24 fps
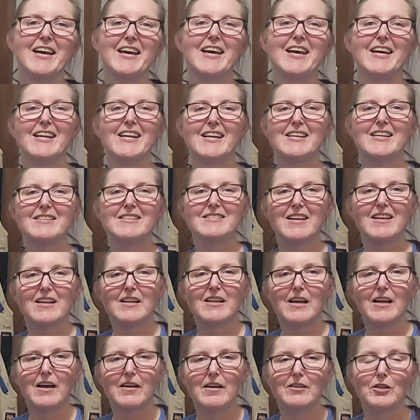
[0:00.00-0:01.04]
It is
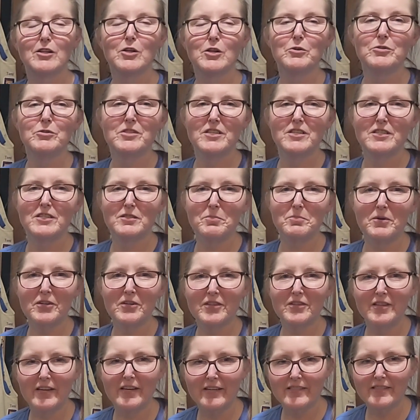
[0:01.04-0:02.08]
Lucy's
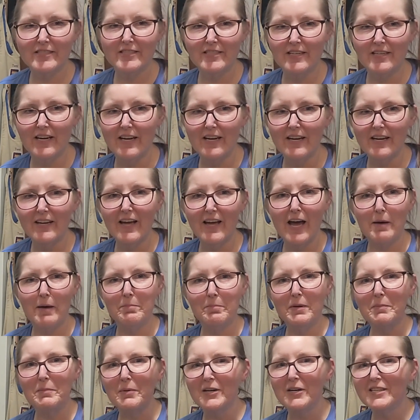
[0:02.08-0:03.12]
birthday today.
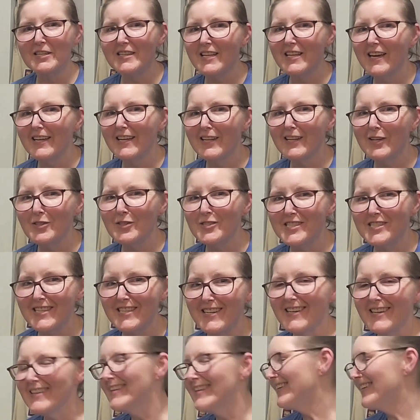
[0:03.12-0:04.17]
Happy birthday,
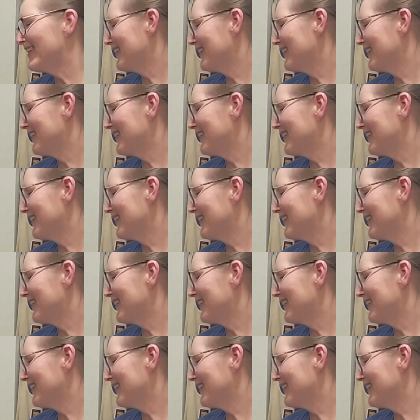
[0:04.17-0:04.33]
Lucy!